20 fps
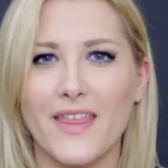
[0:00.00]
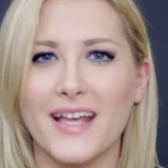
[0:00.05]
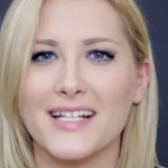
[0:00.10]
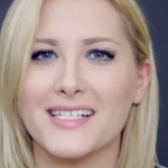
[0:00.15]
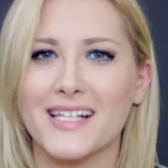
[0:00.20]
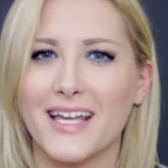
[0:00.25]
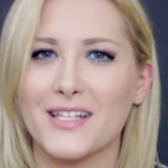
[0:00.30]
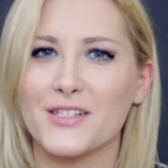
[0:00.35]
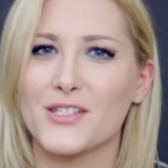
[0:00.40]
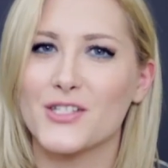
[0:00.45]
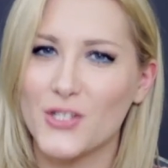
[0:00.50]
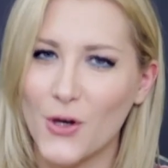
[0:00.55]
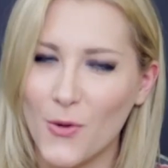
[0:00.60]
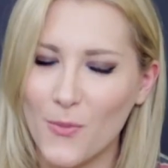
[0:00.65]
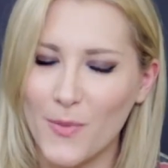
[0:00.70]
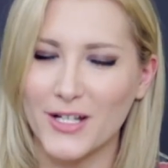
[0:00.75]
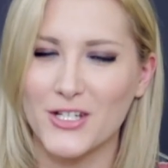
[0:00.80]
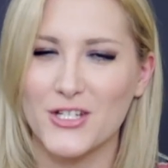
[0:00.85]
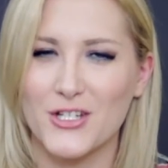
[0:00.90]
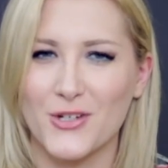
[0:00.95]
Thanks again so
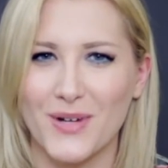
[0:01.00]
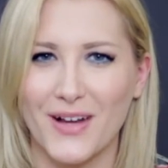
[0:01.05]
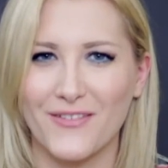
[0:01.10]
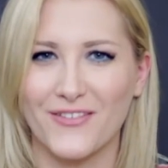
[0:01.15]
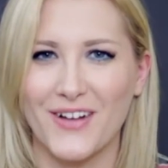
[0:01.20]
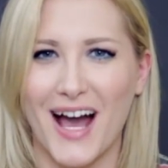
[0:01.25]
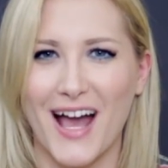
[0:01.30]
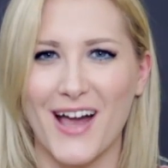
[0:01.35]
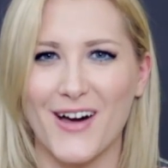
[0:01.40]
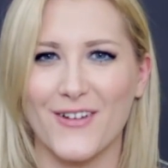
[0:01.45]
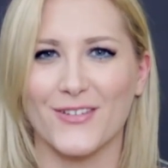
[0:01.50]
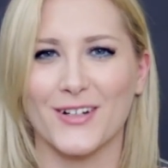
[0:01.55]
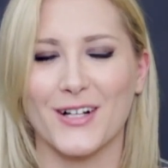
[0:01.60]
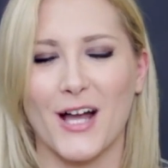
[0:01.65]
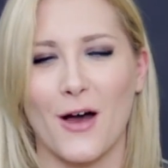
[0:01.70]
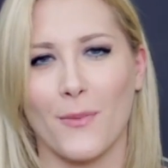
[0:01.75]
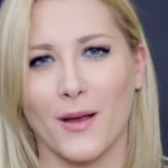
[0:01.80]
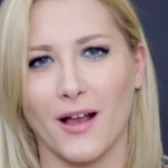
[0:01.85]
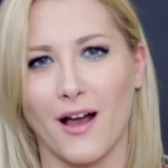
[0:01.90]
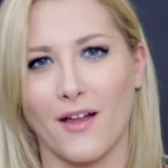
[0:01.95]
much to Rev Kyle for
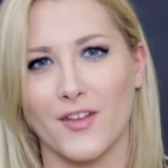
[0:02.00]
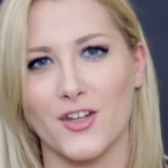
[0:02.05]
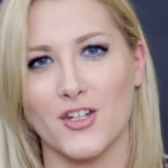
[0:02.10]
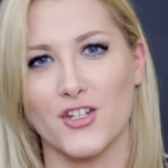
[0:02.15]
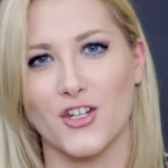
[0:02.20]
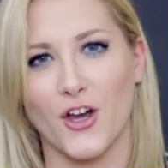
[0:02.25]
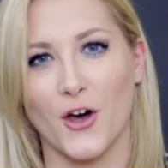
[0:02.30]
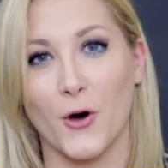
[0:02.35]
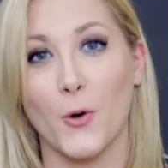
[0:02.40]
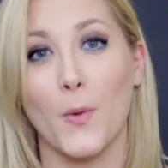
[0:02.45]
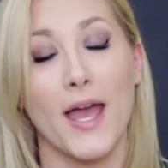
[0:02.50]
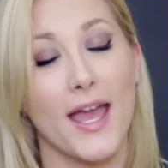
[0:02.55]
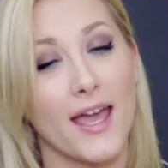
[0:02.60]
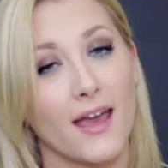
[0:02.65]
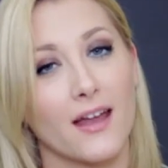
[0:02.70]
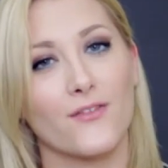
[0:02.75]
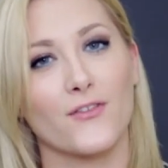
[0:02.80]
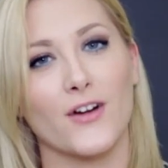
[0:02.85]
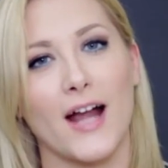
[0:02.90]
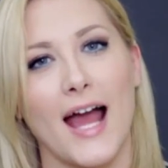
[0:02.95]
coming on the show
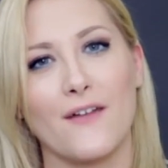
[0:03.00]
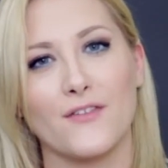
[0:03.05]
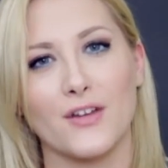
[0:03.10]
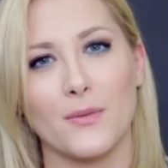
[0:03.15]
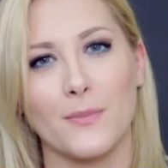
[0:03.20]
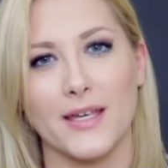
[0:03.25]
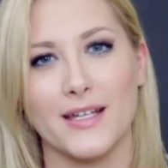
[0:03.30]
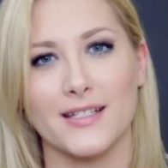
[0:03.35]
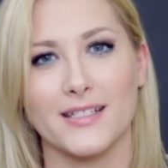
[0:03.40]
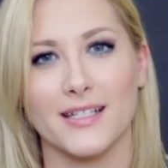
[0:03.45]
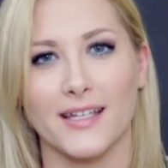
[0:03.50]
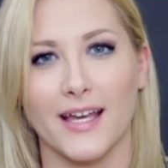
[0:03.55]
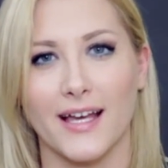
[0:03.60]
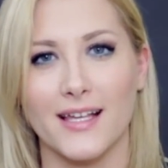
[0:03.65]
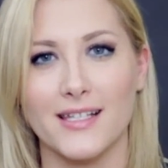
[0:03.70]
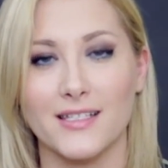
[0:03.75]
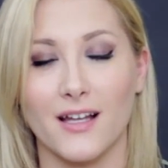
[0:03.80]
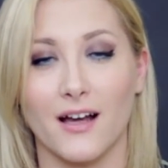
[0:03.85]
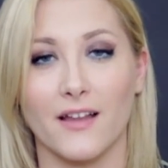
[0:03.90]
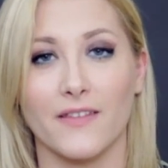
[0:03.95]
and for having me as a
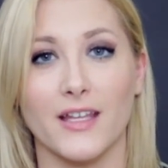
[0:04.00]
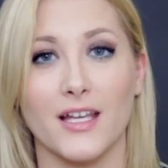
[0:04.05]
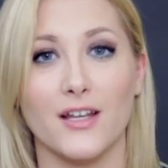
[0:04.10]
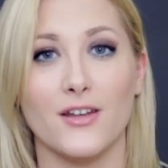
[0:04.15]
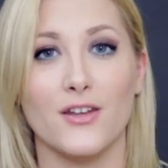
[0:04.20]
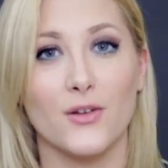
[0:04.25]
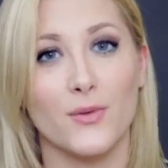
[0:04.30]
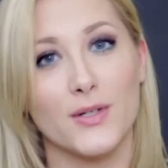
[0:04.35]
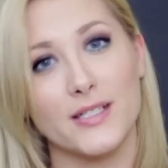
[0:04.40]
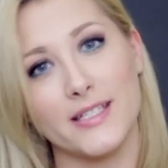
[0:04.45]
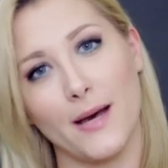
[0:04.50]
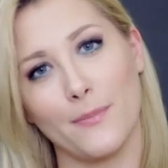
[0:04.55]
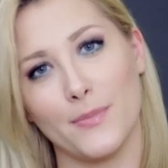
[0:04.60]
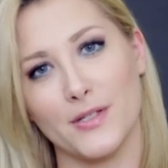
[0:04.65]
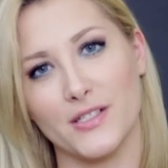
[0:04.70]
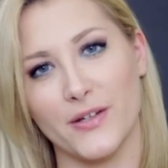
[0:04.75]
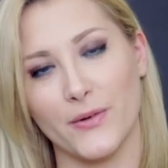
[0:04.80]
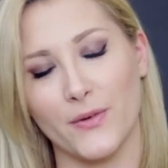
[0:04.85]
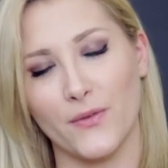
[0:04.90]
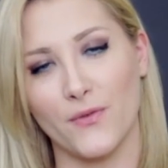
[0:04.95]
guest on the newest
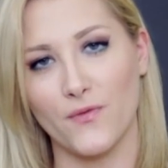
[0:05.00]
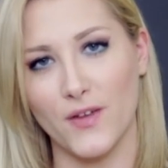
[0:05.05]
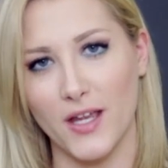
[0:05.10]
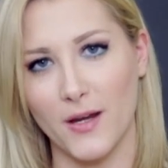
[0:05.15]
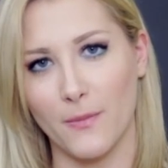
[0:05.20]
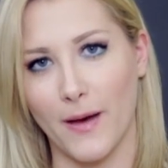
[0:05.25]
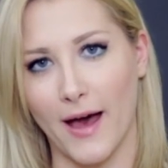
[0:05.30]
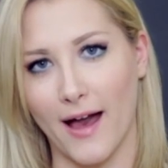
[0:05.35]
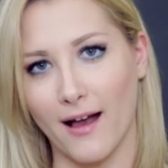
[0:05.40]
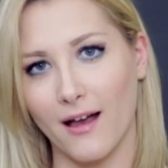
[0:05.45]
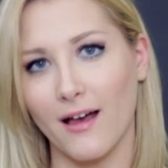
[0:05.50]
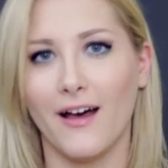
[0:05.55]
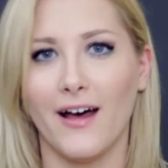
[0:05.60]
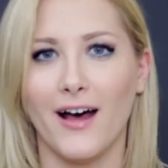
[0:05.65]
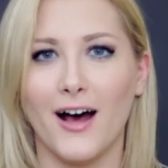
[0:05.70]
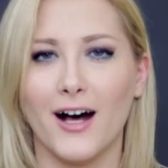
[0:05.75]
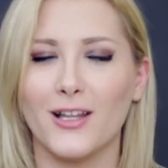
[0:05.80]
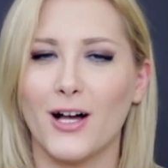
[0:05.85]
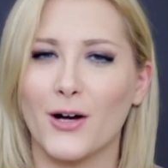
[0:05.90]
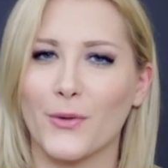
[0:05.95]
episode of Feedback,
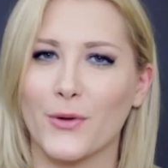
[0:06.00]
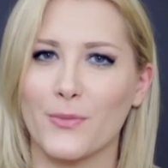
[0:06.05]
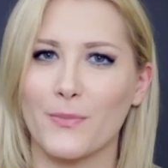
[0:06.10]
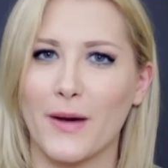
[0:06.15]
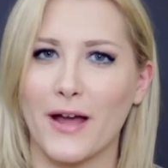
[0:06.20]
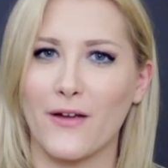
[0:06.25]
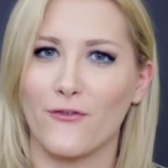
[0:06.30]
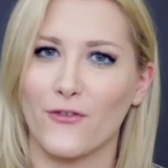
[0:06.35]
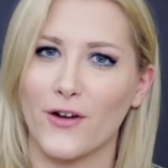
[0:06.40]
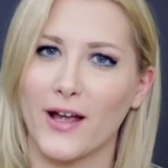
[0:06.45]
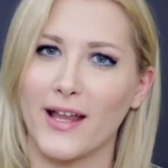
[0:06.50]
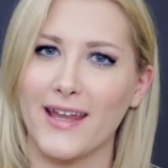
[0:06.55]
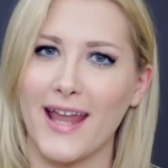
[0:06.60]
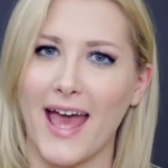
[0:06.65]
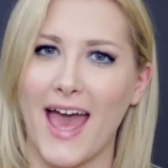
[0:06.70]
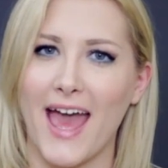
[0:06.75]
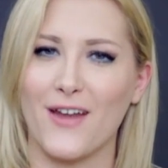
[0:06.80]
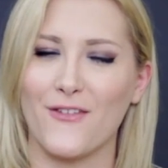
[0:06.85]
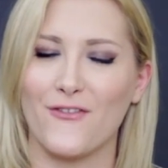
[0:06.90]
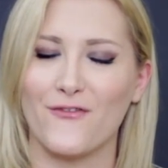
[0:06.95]
along with my friend
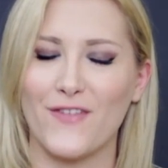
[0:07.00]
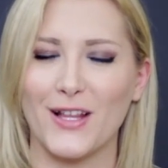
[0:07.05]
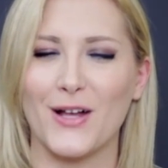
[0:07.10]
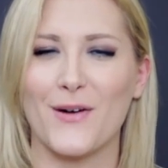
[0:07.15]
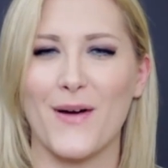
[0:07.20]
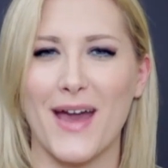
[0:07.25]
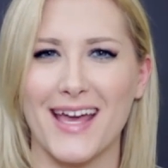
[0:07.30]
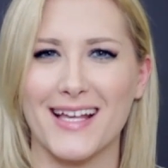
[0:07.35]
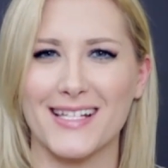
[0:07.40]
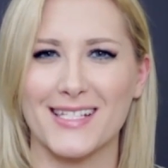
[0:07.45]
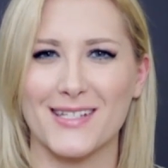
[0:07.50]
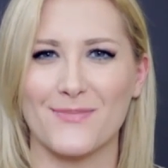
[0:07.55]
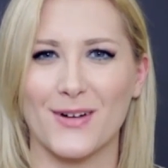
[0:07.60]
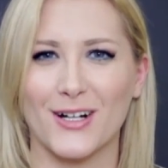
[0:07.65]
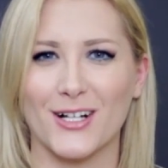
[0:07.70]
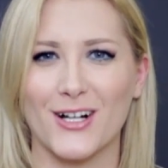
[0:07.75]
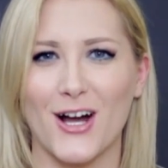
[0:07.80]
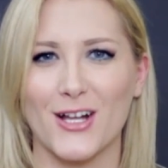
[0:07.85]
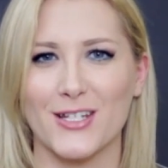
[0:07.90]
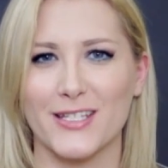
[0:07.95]
and fellow
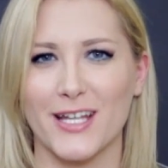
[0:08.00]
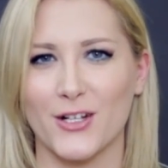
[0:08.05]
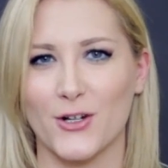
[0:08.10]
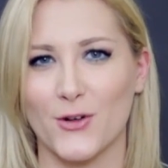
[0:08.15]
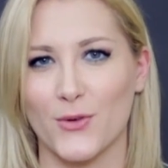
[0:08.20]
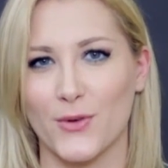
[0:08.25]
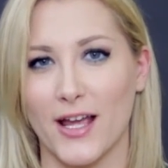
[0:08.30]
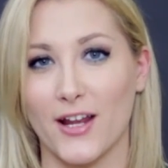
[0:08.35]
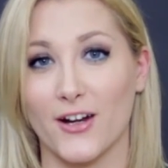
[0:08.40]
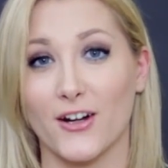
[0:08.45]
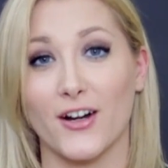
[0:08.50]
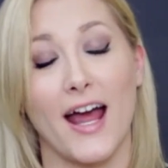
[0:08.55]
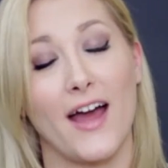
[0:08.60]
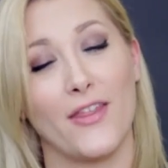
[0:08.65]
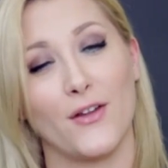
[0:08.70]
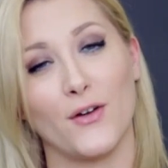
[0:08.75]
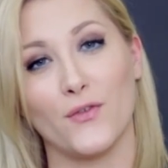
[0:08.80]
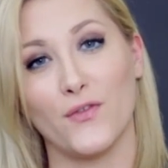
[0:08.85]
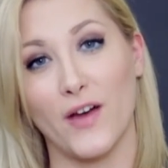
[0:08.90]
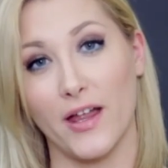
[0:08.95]
ASMR content creator,
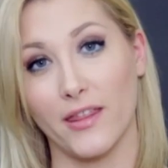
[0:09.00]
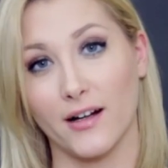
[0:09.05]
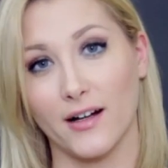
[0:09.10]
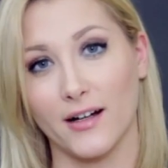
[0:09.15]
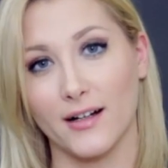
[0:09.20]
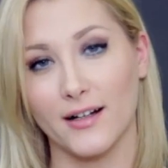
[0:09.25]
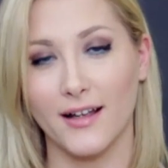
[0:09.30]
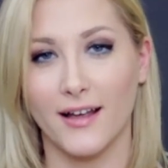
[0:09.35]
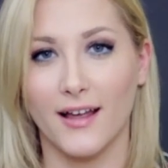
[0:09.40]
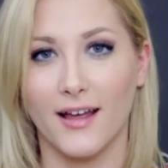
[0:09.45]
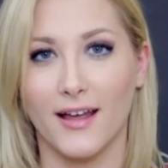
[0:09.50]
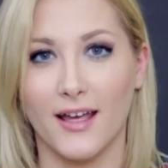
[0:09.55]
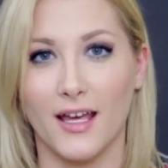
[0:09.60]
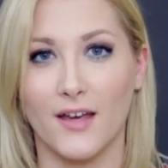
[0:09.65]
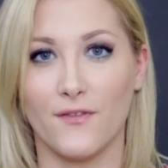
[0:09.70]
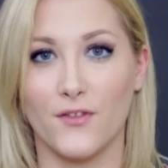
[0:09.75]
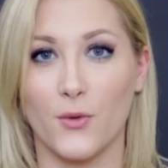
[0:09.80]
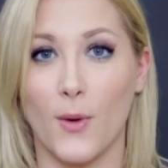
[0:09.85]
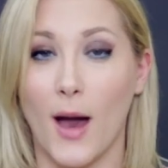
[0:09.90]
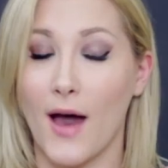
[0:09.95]
Heather Feather.
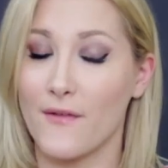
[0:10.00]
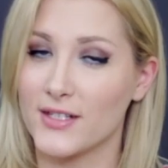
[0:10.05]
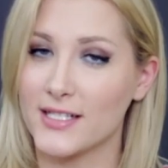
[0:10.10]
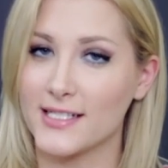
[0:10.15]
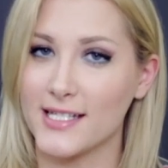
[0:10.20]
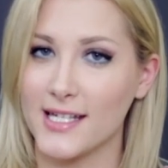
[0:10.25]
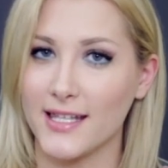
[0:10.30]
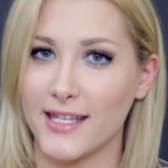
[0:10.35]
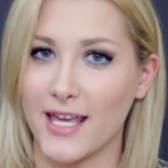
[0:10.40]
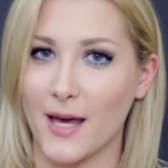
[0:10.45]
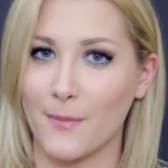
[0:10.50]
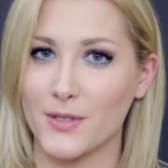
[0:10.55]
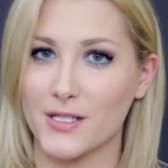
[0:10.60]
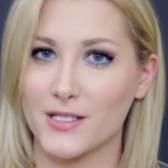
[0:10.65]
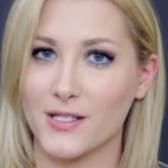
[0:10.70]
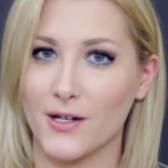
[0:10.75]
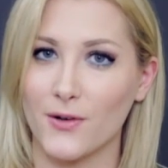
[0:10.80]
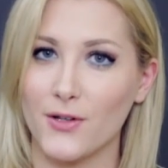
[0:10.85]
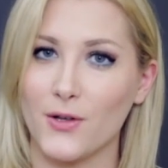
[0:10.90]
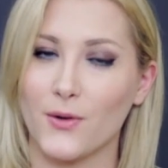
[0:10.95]
If you haven't seen the
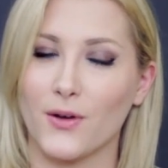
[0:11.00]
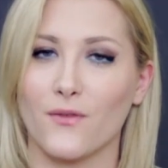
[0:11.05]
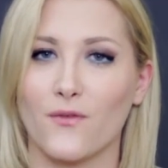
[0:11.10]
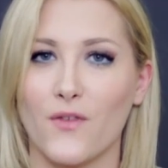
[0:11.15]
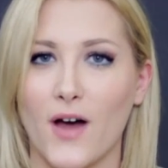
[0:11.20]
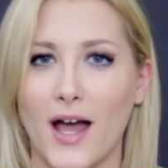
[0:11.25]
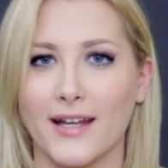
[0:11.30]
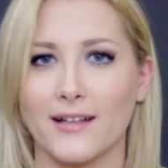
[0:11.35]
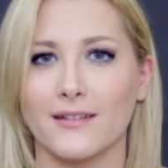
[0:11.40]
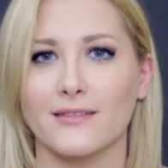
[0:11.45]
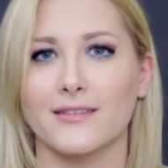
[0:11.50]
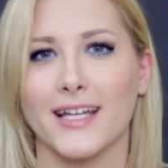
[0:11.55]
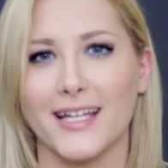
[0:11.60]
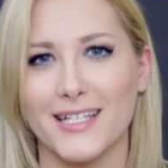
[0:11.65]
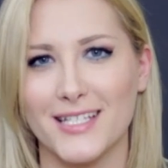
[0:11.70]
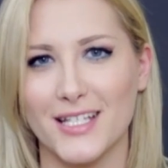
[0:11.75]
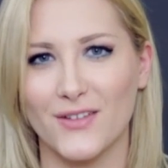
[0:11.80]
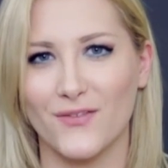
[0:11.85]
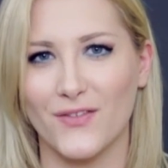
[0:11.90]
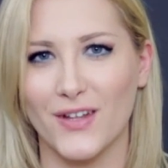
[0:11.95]
episode, you can find a
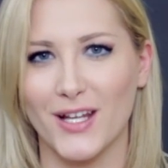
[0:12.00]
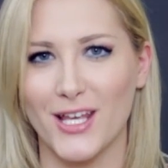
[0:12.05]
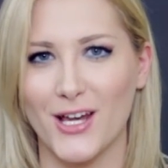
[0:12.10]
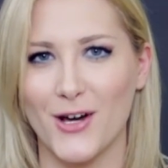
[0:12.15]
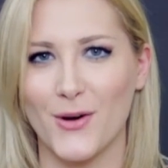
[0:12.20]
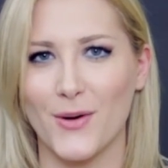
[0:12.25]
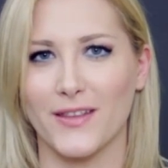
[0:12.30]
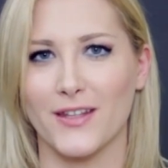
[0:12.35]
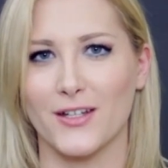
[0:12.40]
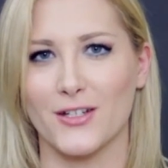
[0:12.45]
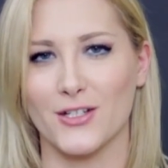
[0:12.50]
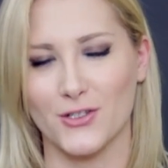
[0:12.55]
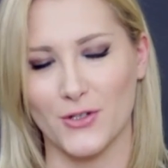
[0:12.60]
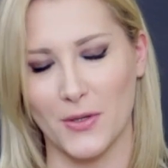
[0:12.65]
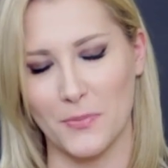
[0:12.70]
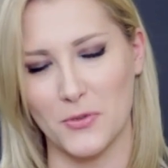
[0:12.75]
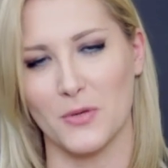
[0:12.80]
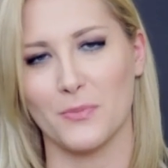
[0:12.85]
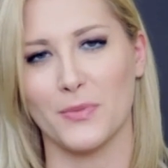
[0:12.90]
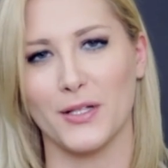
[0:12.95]
link to the video in the
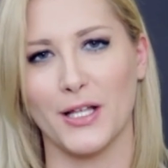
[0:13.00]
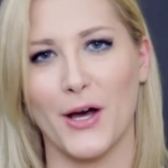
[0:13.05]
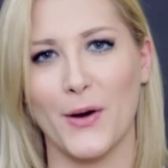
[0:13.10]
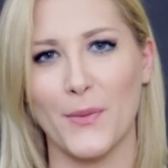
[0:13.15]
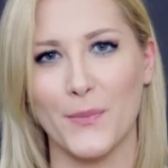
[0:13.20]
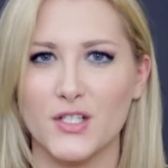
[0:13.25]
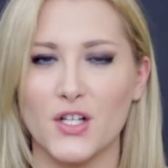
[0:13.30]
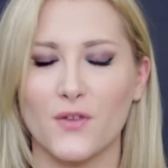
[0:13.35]
description below.